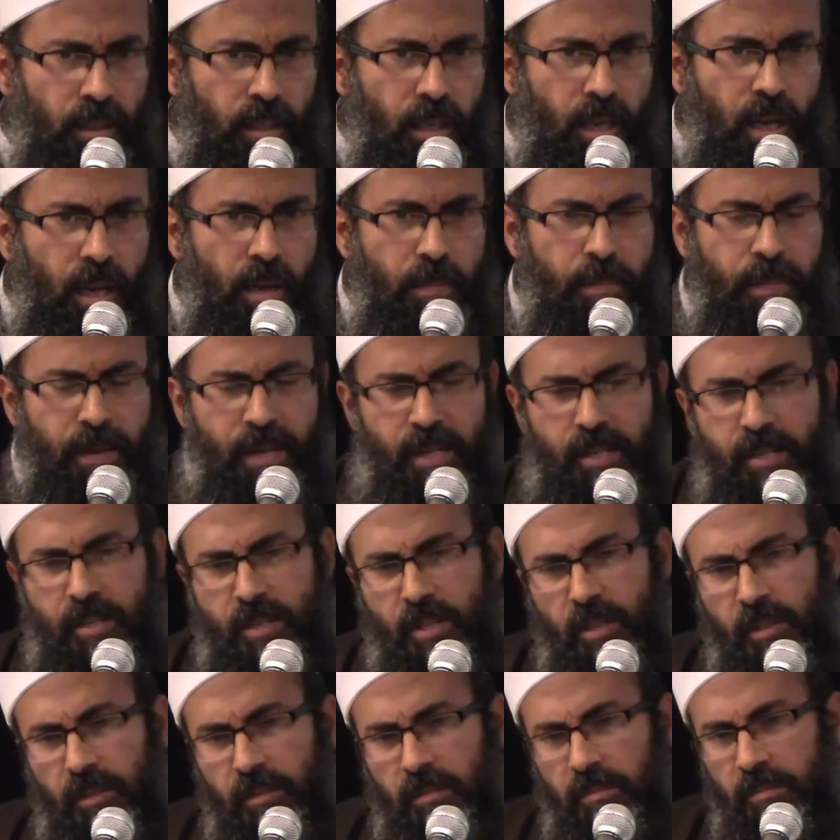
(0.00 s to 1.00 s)
a
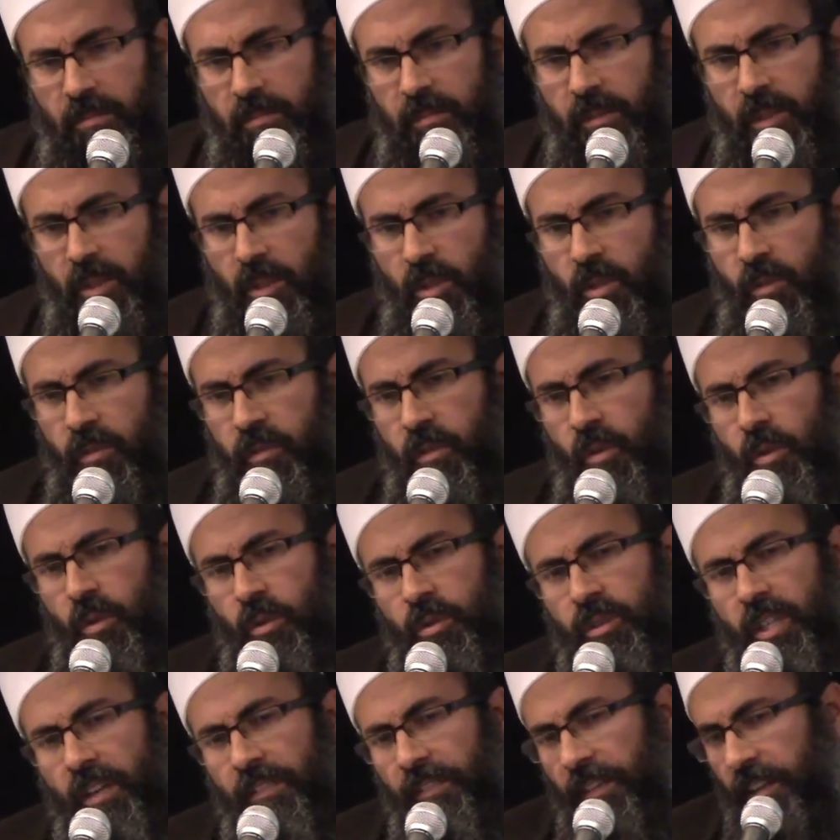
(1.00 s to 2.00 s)
person who
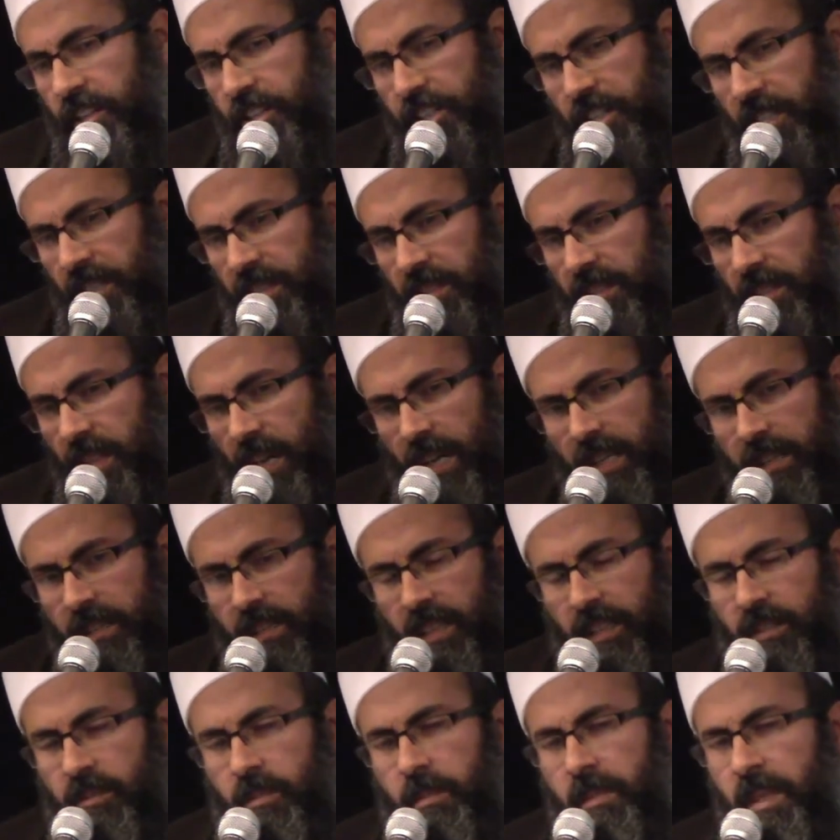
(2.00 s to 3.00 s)
followed the fashion and
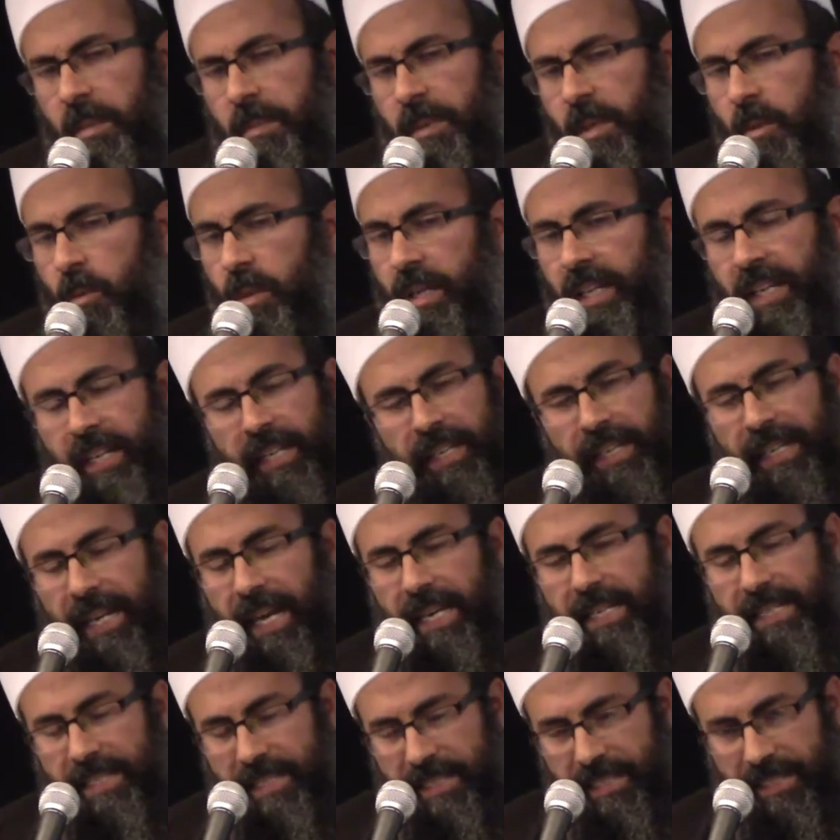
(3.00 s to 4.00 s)
not maybe wearing
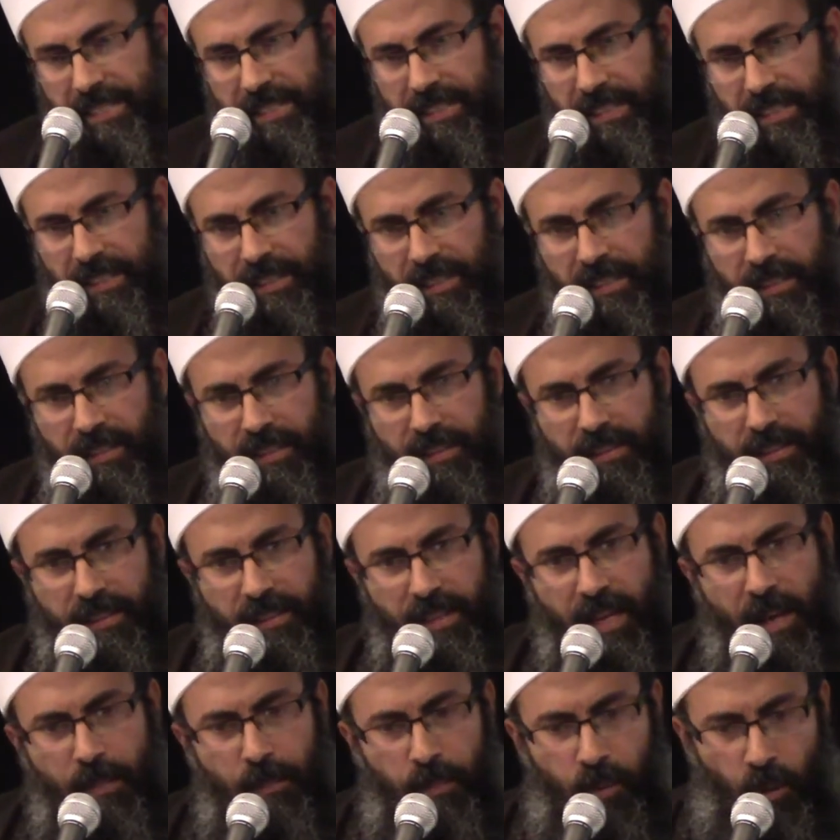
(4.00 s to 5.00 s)
nice,
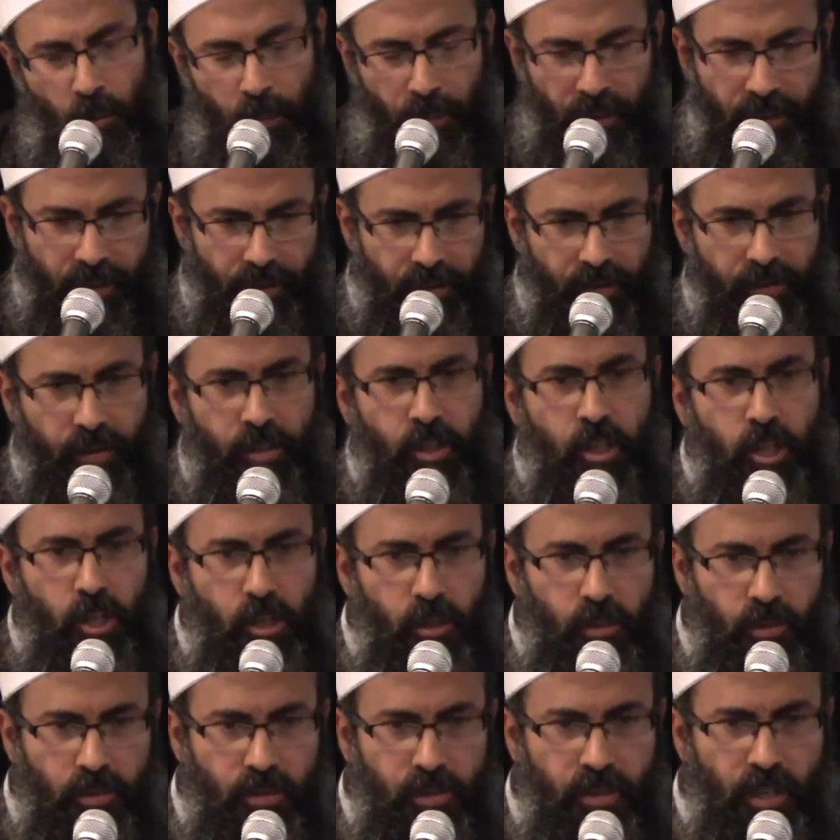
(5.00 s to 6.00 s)
proper
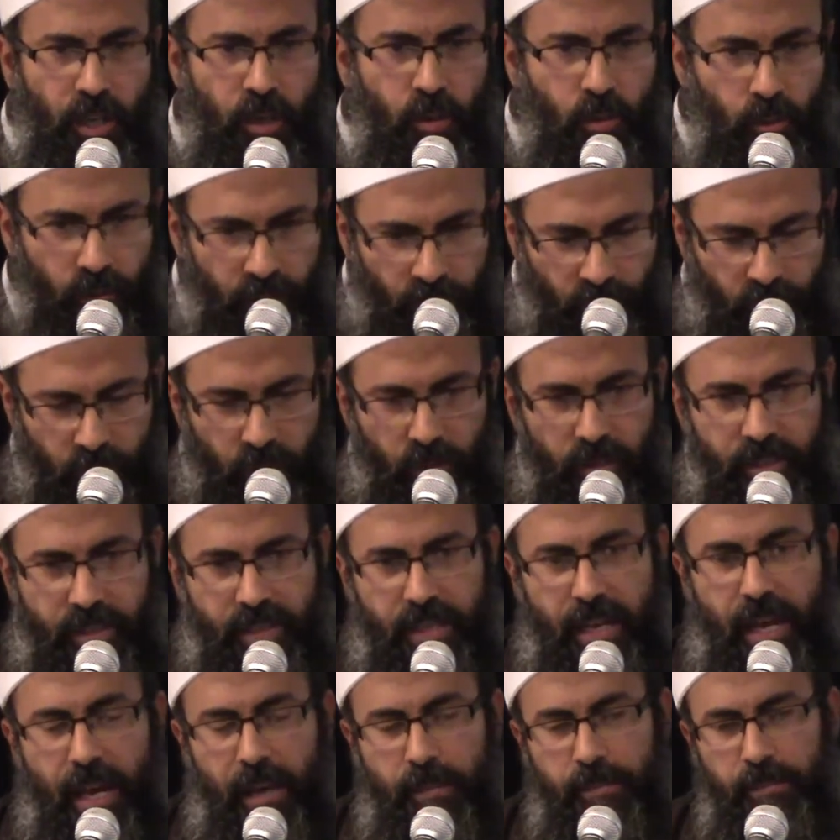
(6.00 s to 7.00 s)
clothes according to
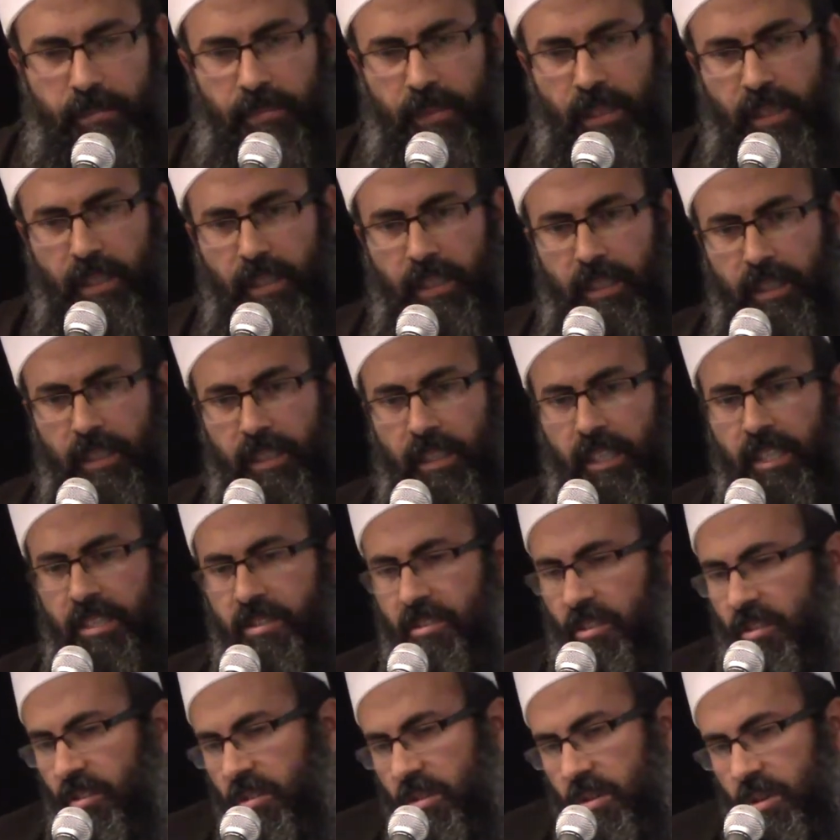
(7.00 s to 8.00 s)
Islam,
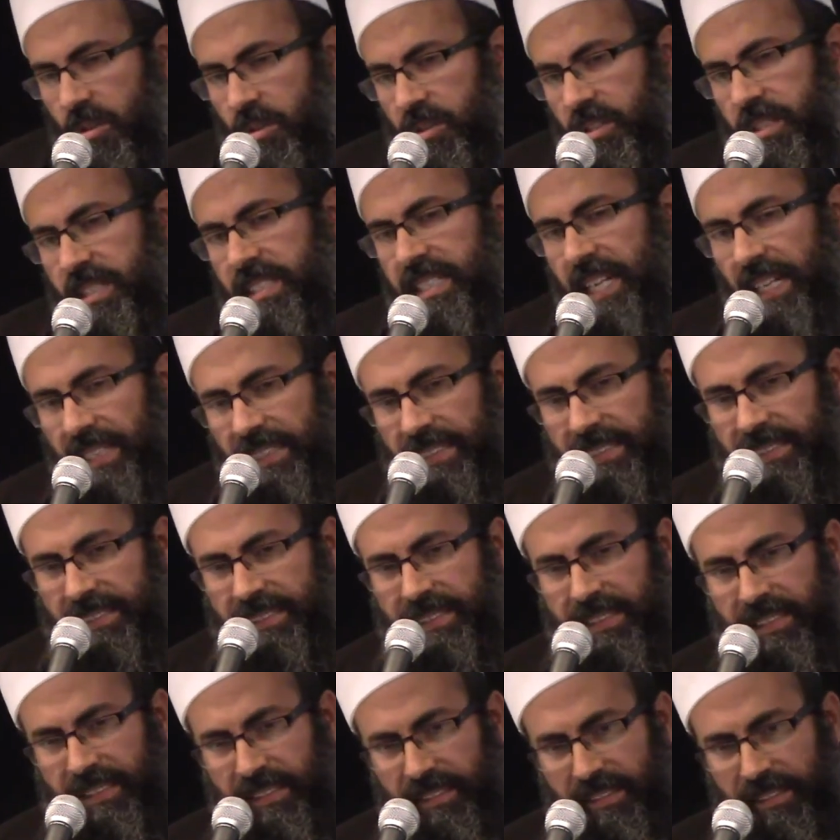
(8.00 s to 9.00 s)
his clothes
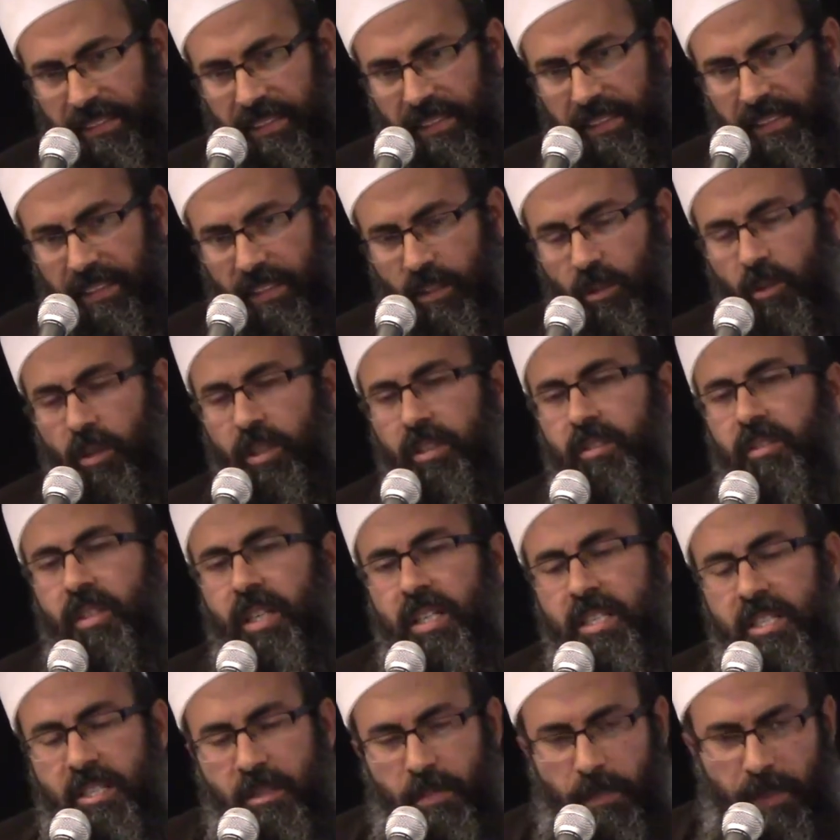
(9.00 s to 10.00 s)
tight or
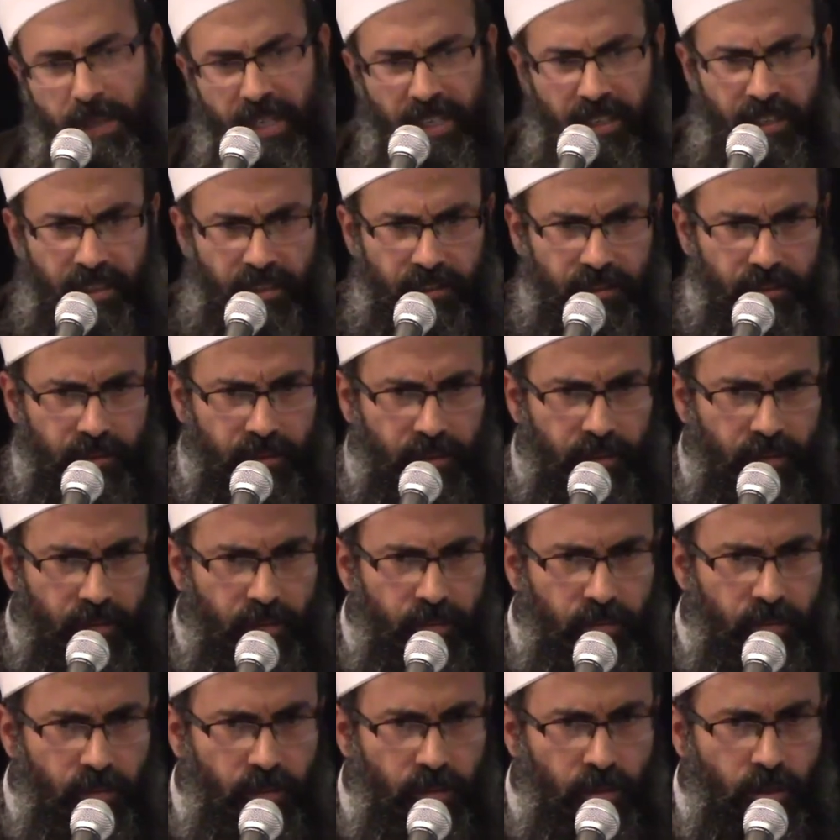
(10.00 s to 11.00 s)
transparent,
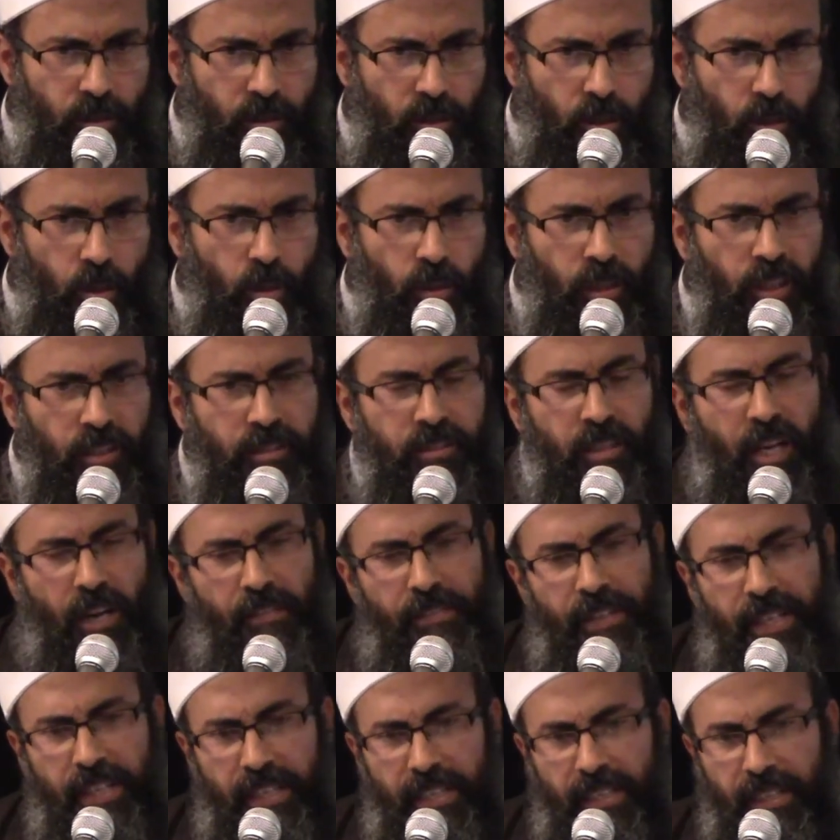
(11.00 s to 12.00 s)
or not
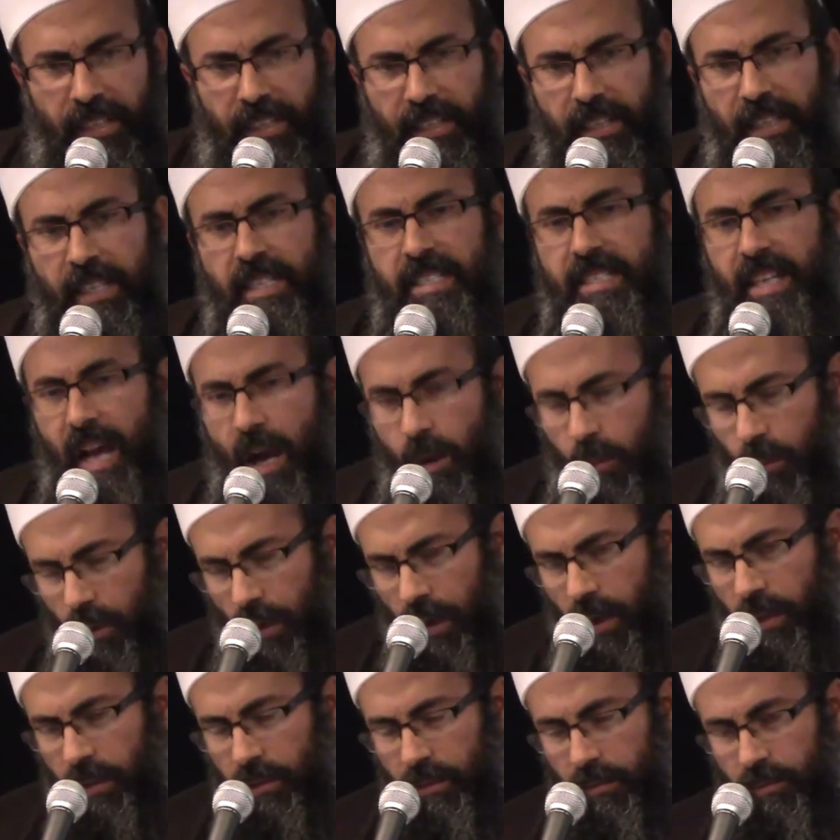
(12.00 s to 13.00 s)
covering his
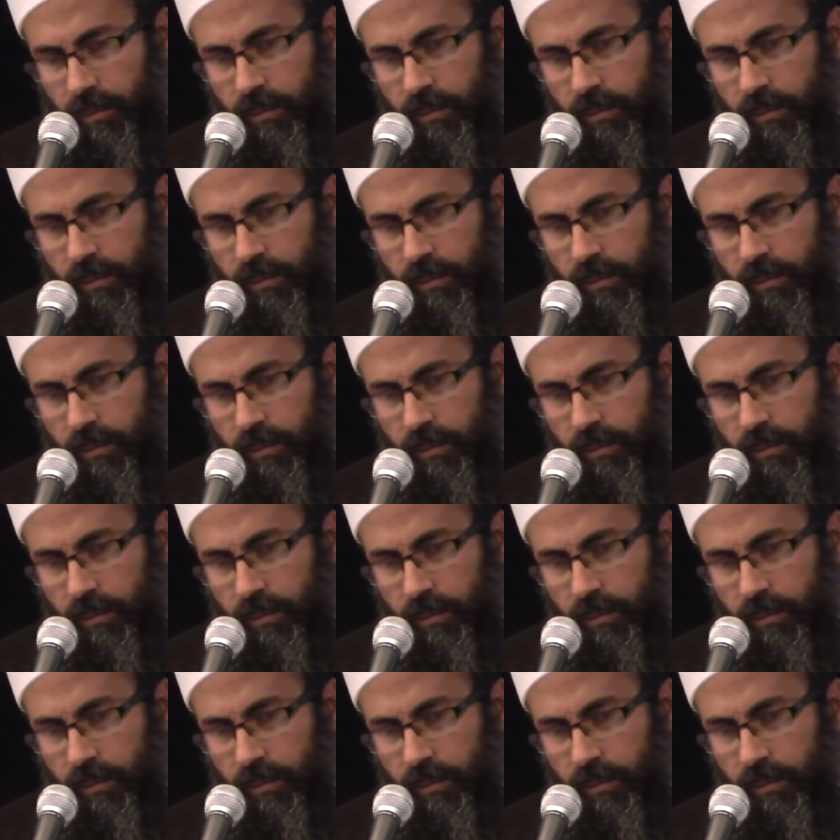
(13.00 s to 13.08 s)
aura,